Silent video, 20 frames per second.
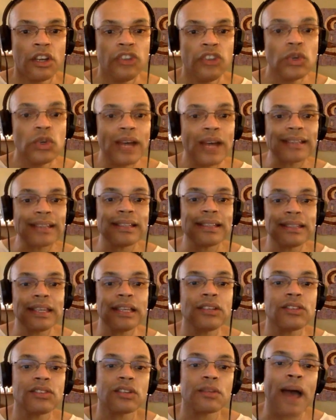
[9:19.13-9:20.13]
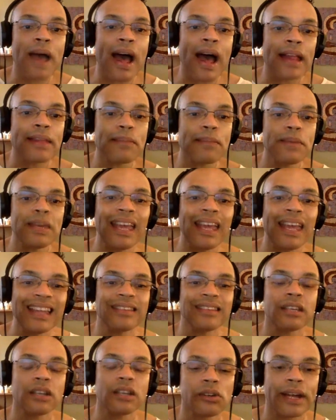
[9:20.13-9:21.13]
You got to teach them how to be
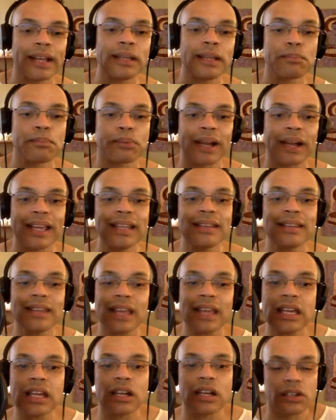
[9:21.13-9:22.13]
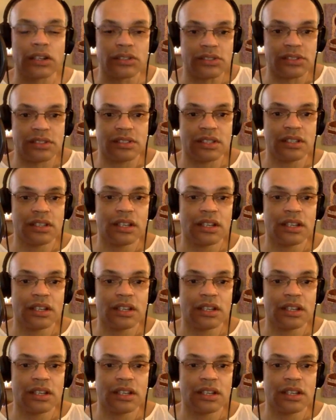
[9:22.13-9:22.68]
integrated brain thinkers.